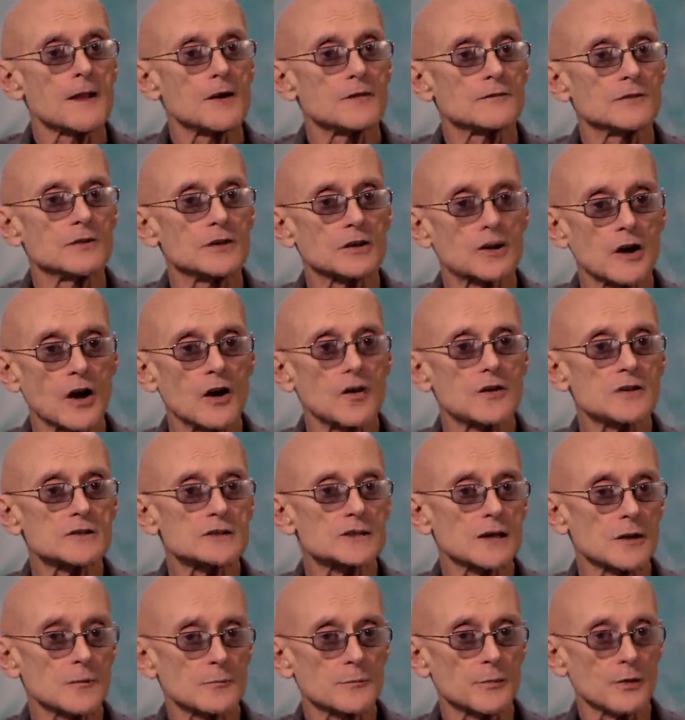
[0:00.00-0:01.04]
Foucault's
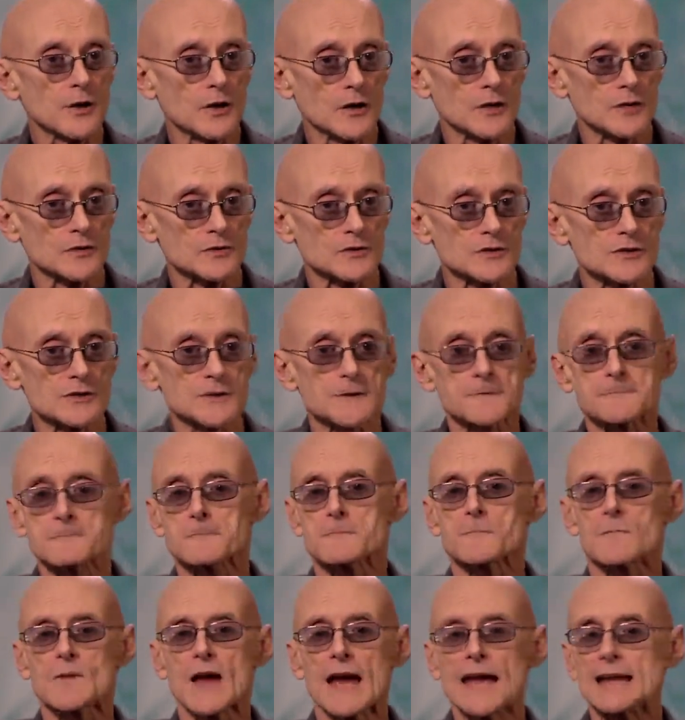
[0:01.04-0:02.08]
approach
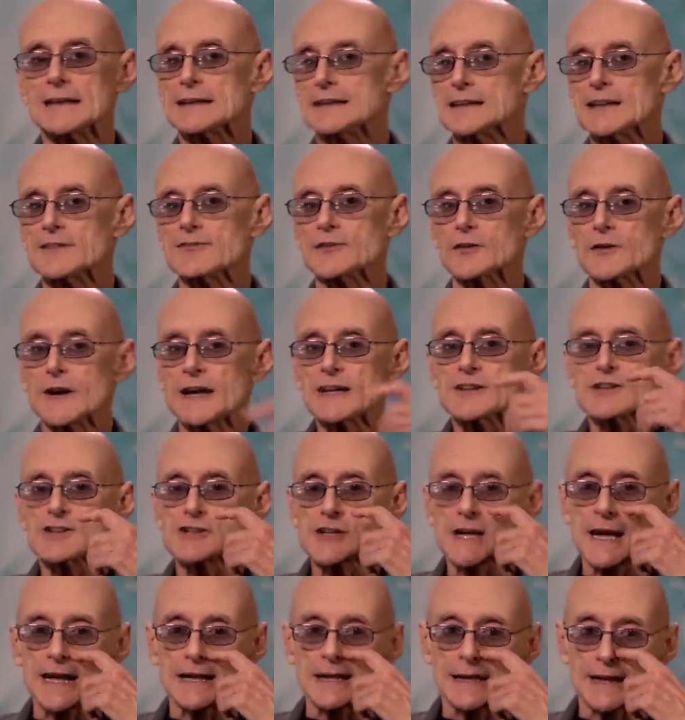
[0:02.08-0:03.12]
and
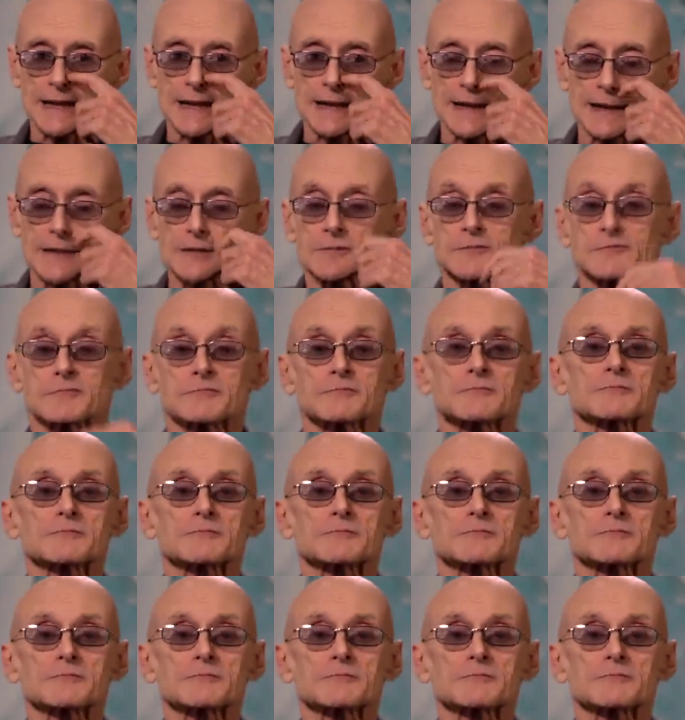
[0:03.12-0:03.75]
differentiating it